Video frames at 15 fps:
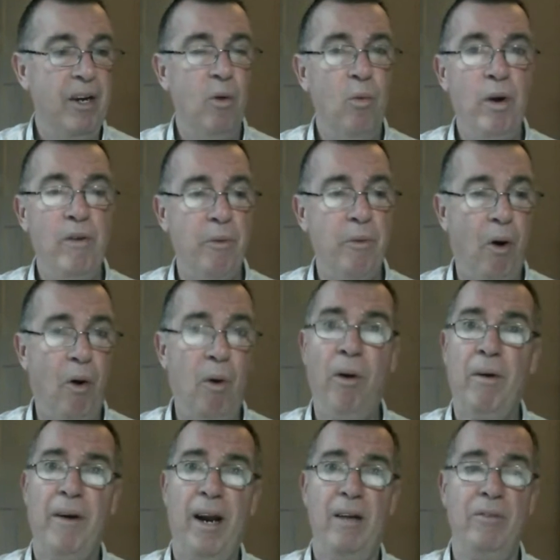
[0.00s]
We're from all
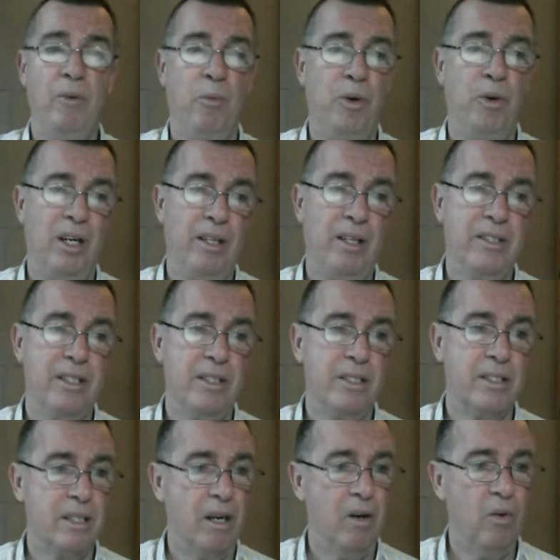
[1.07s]
around the world,
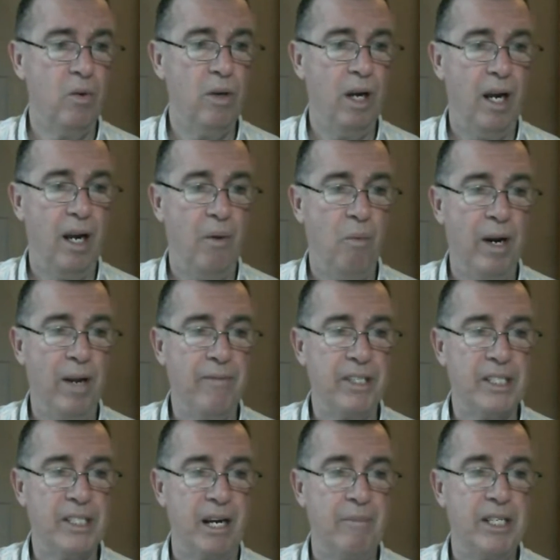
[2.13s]
so whatever
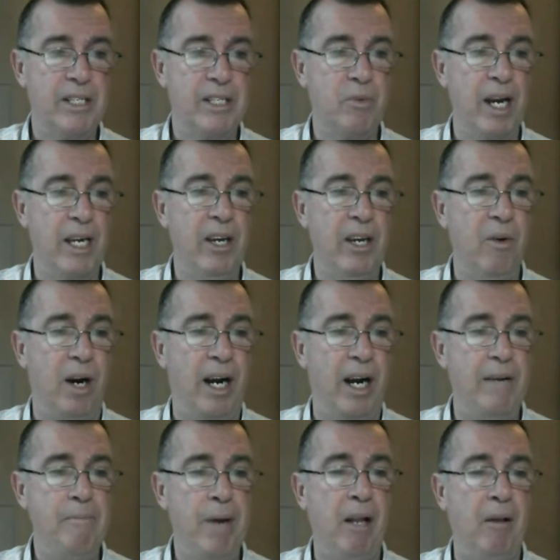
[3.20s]
time it is where you are,
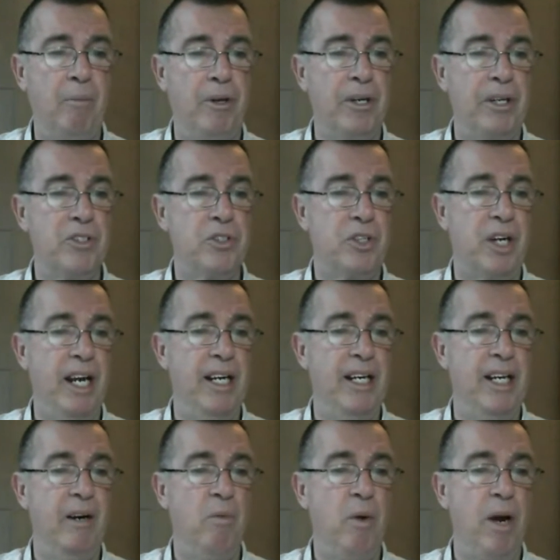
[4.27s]
in Melbourne,
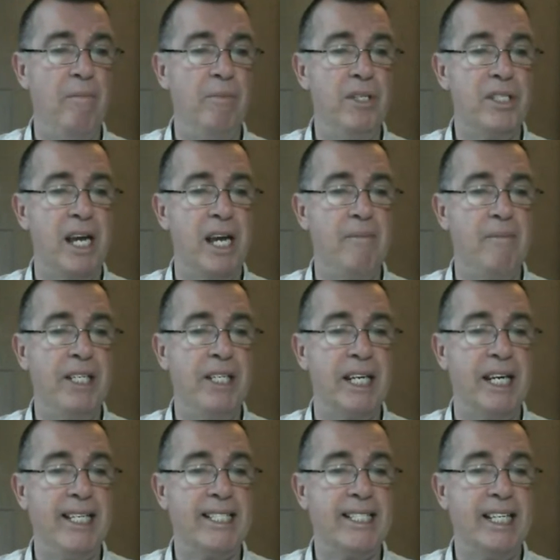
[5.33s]
Australia, where Muzem is,
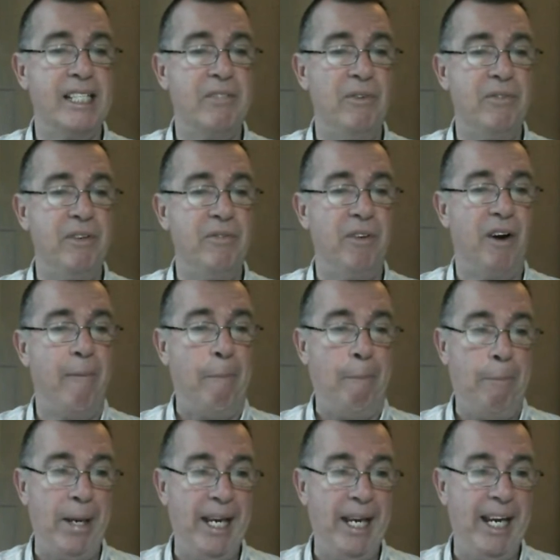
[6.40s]
it's 6:55
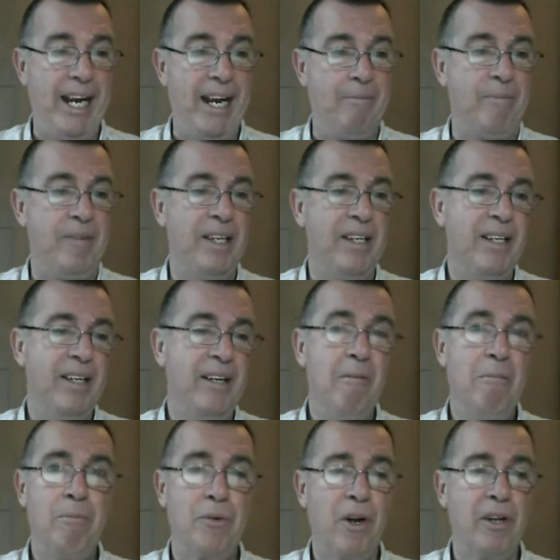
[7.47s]
p.m.
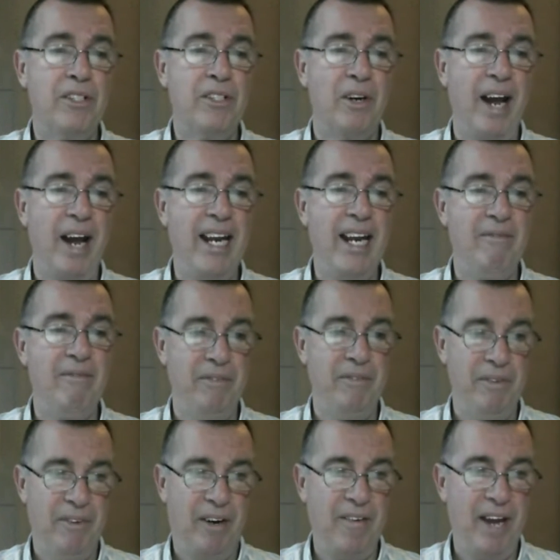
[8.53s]
Pronto,
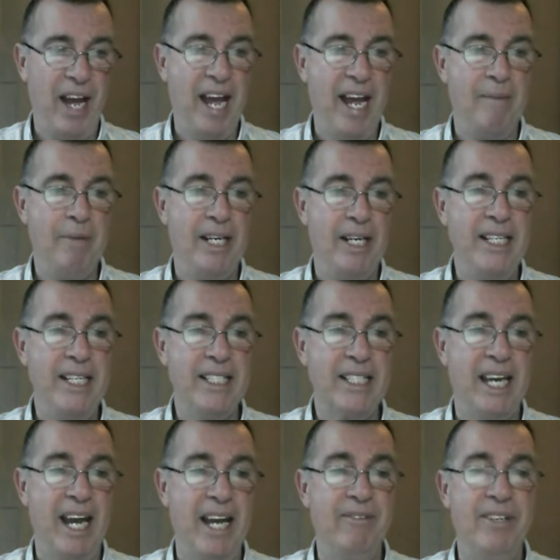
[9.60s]
8:55 a.m. in his
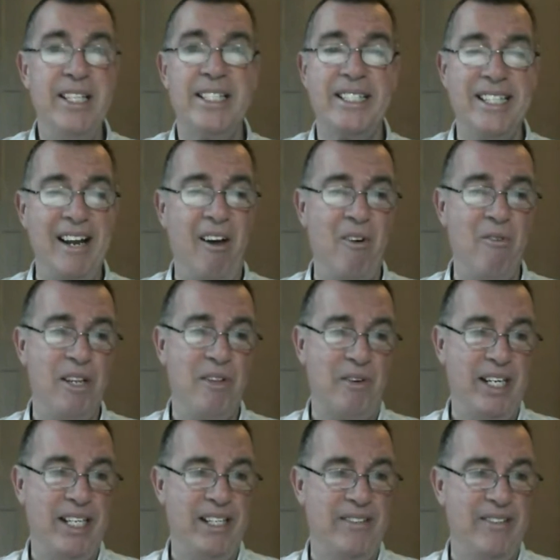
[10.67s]
cave, and it's still only
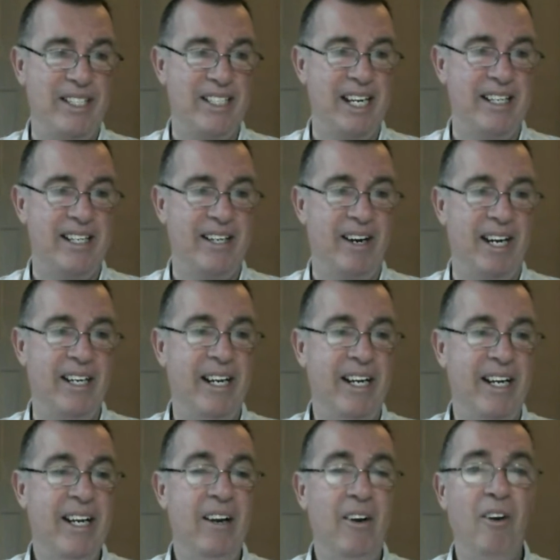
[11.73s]
3 degrees centigrade.
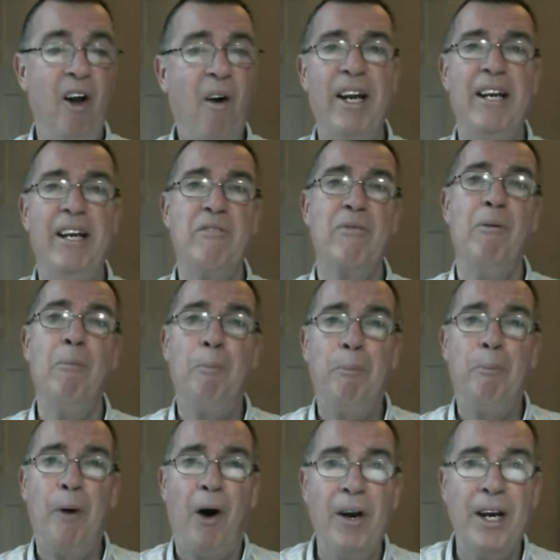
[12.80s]
Lauren is from
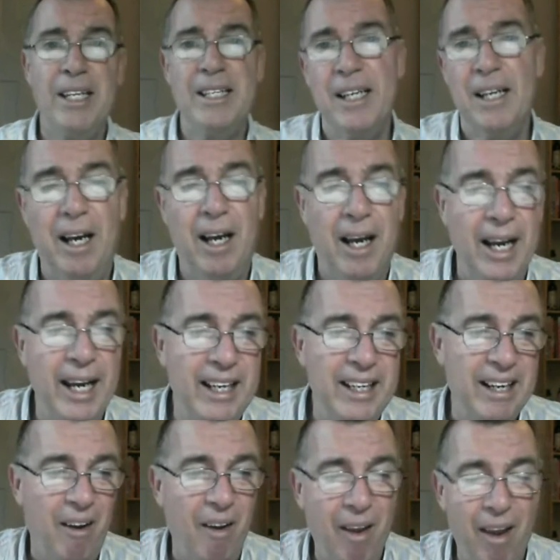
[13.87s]
Bogota in
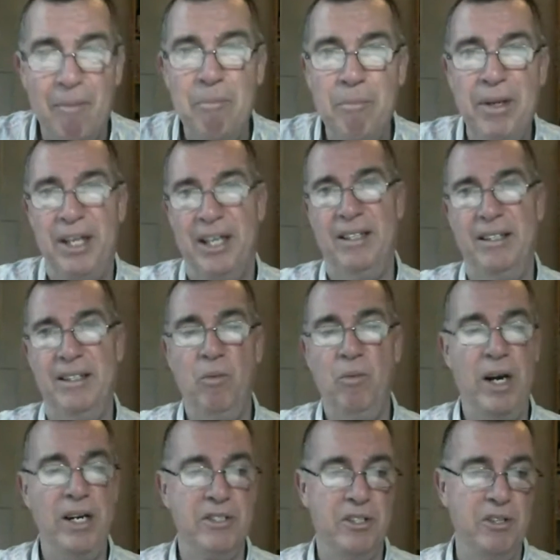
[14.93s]
Colombia,
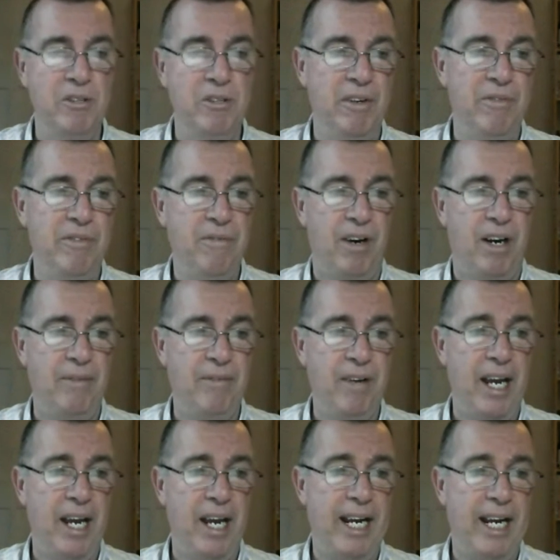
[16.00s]
where it's 2:55
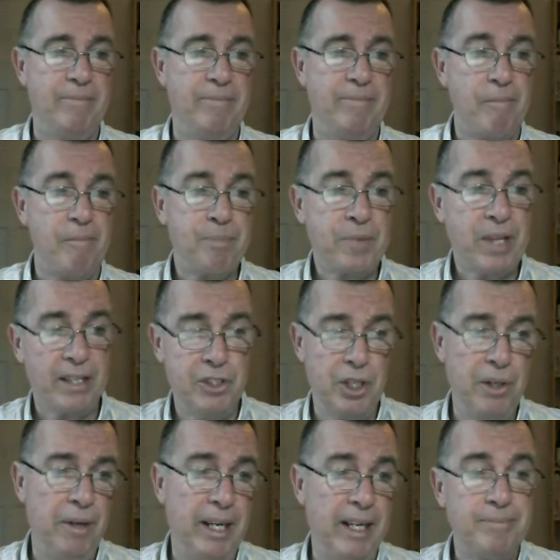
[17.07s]
a.m.
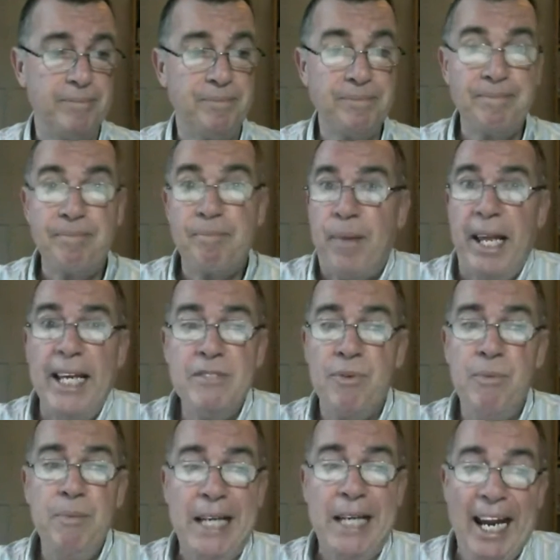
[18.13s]
Julia is
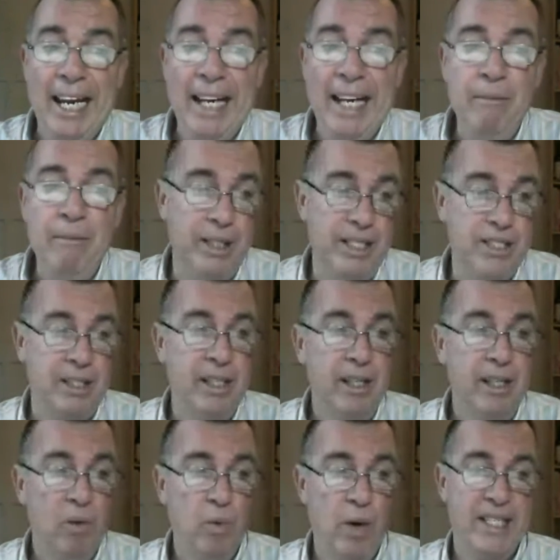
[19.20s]
from Cambridge,
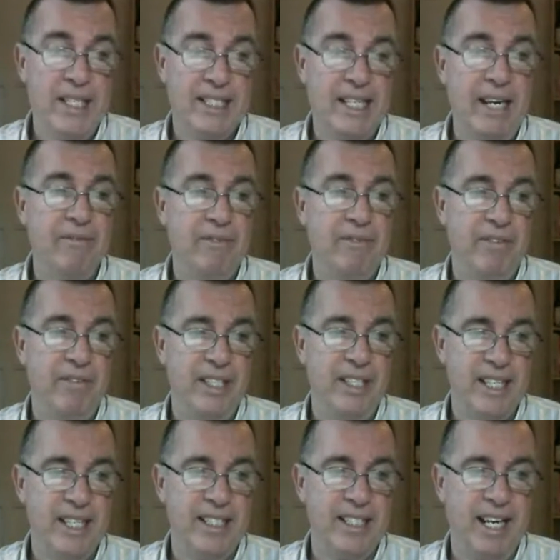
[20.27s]
where it's
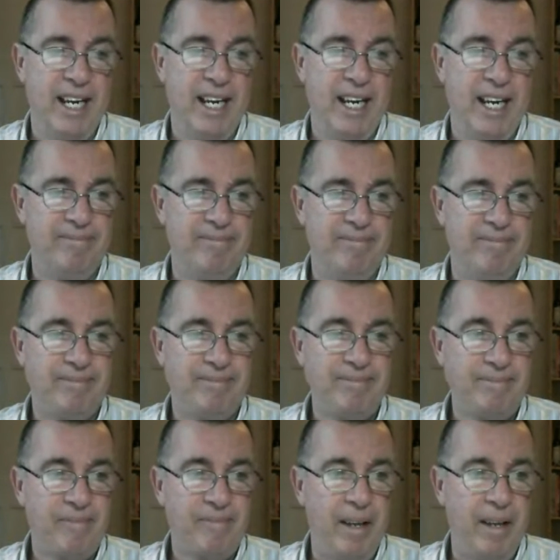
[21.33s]
7:56 a.m.
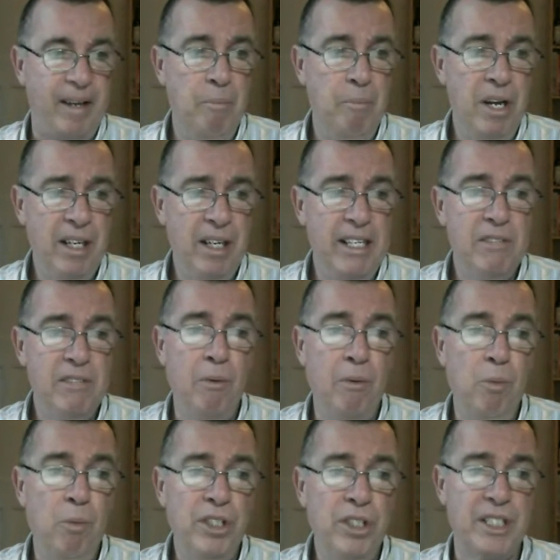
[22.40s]
Merlin is from
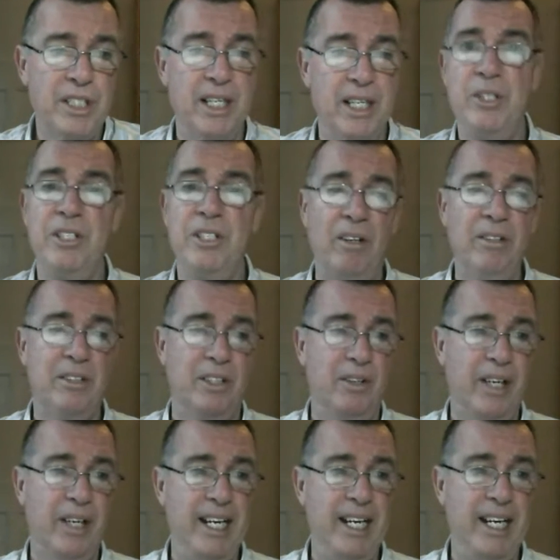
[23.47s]
Worcester, which is
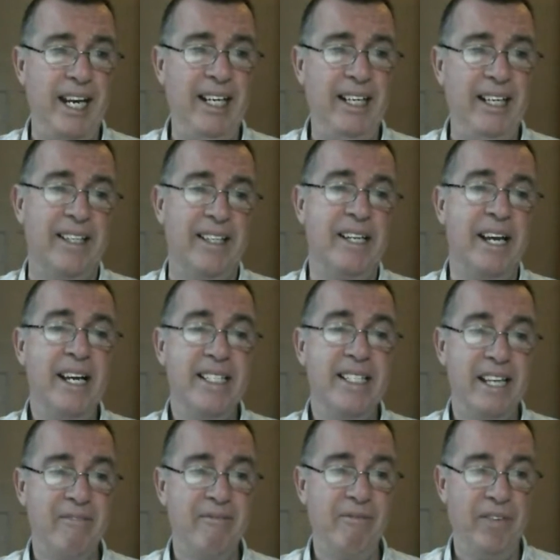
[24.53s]
also in England,
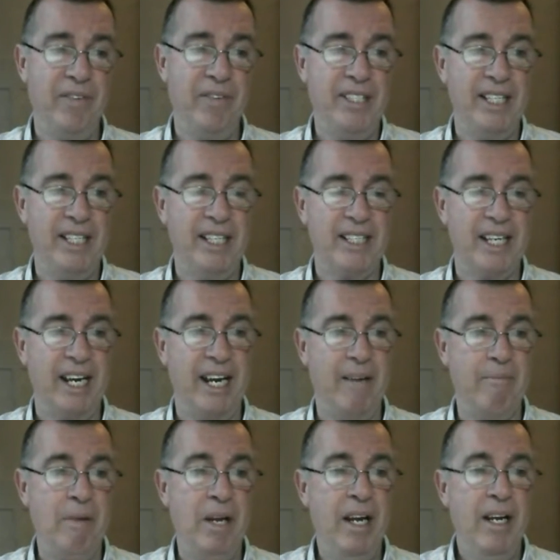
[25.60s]
7:56 a.m.